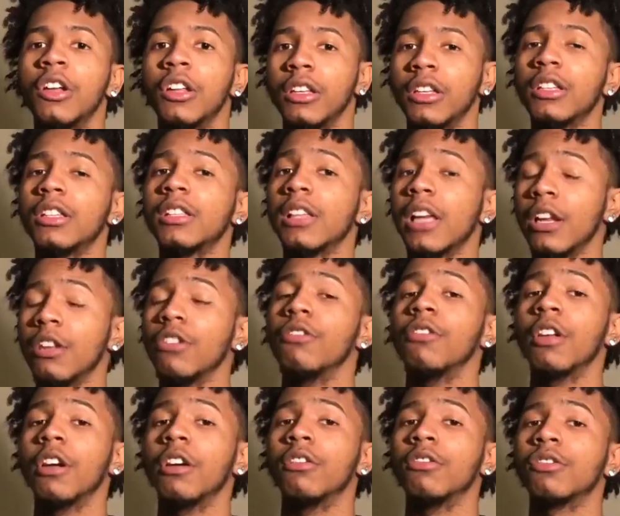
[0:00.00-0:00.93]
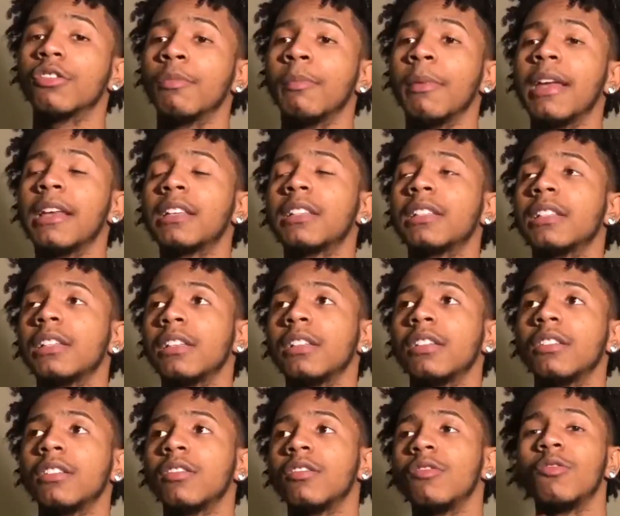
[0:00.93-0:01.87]
Just letting you know. So basically,
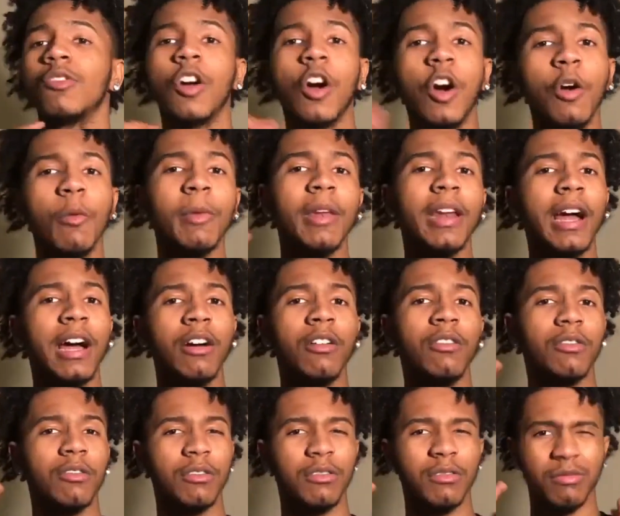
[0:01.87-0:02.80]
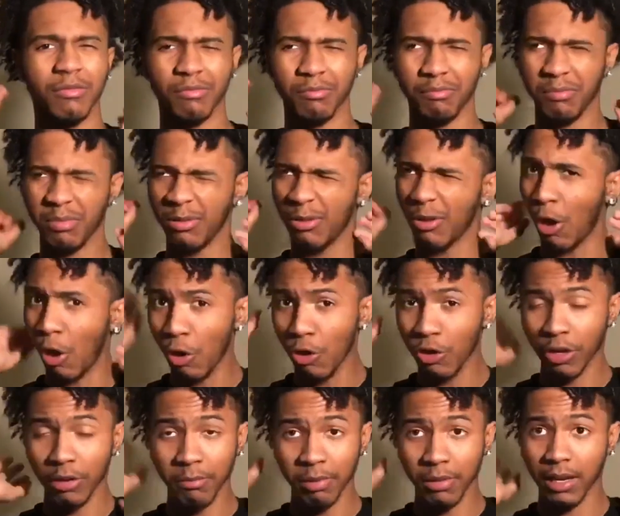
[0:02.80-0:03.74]
you comb it out or
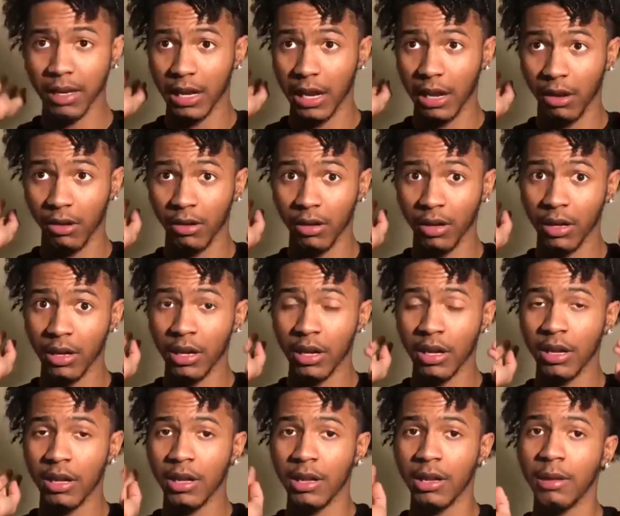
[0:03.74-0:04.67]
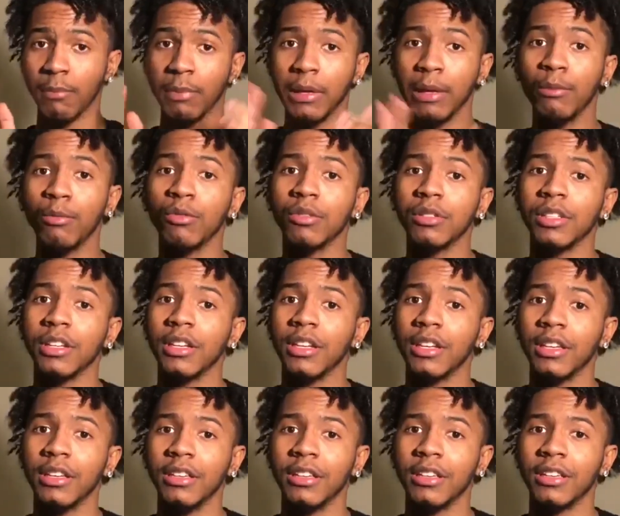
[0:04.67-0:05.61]
you can pick it out. People
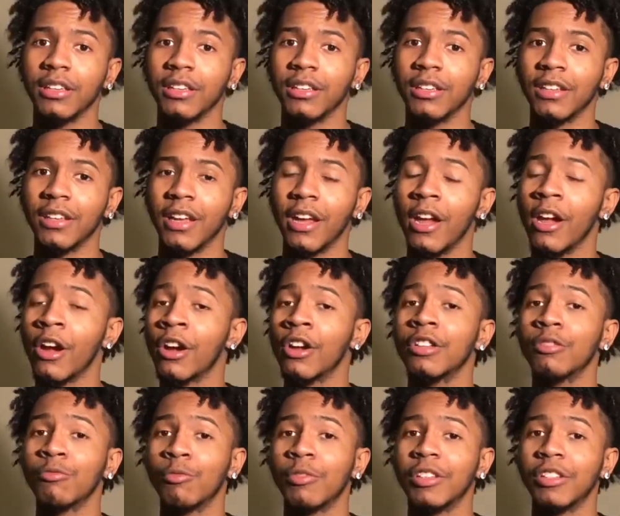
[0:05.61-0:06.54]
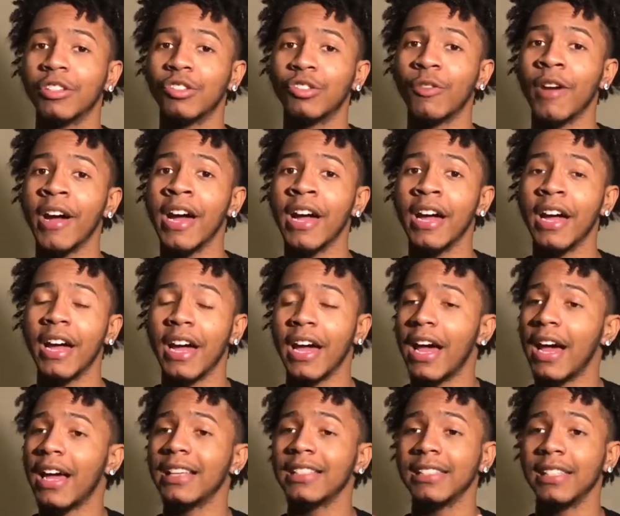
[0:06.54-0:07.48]
say it hurts when it's dry.
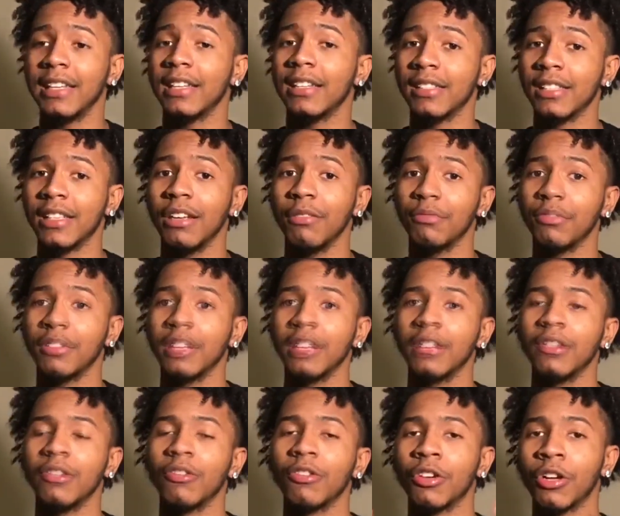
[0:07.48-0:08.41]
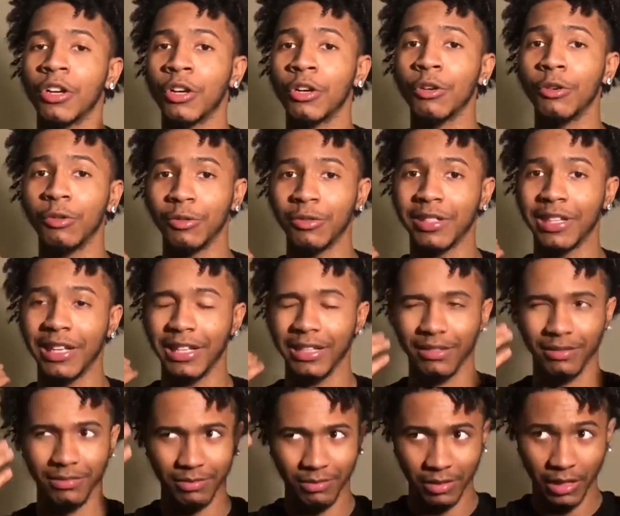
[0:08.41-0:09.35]
I say the same thing. Your curls,
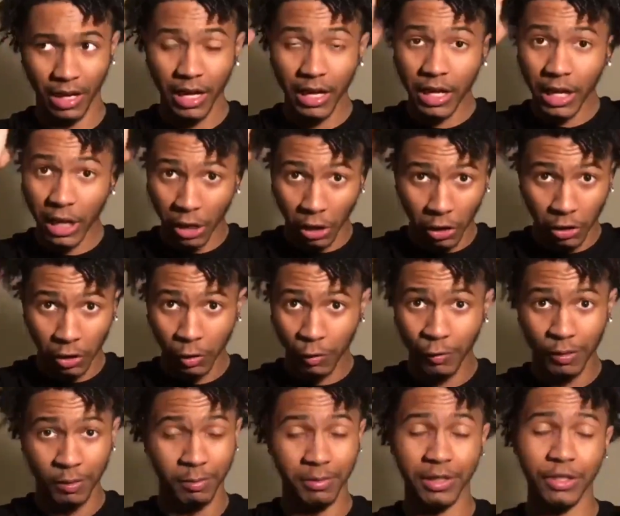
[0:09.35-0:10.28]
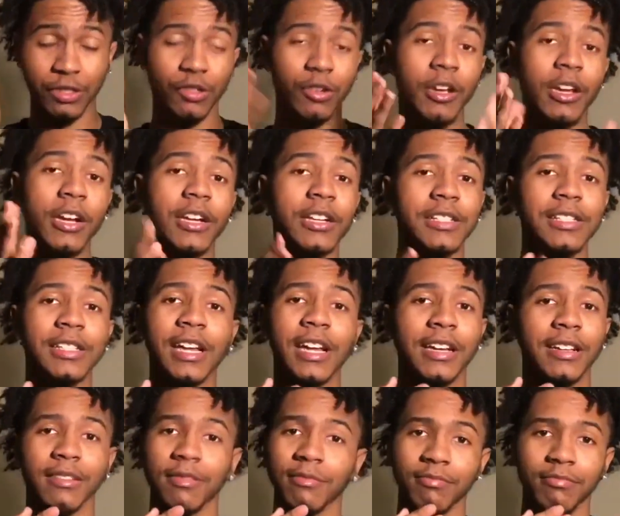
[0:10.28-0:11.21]
like, they get all over the place. Your hair is
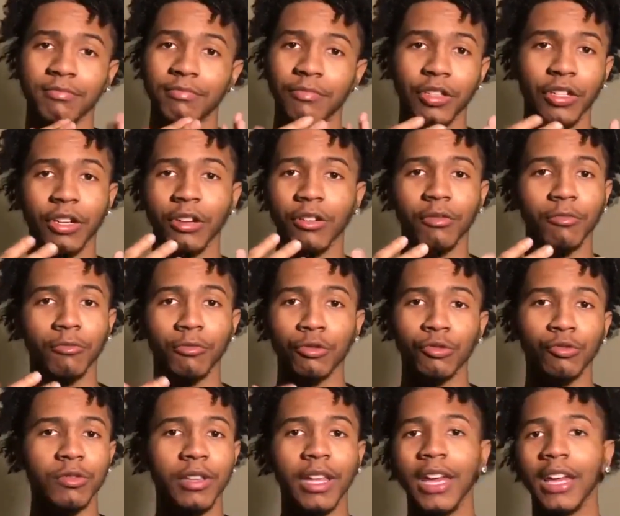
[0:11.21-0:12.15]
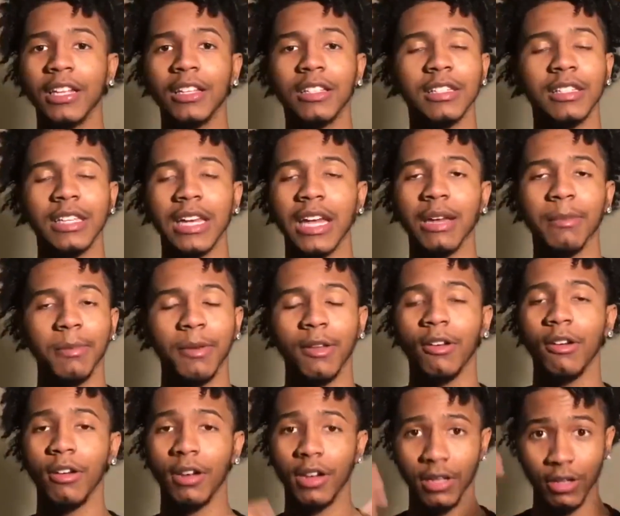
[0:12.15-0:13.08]
not, you know, what you think is not being
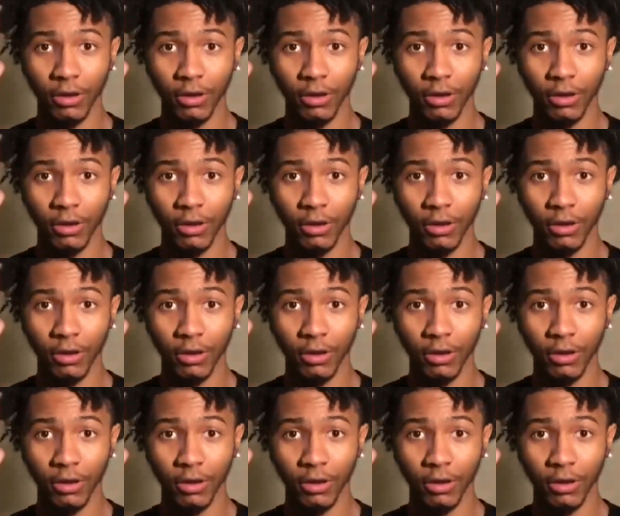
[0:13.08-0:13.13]
all that.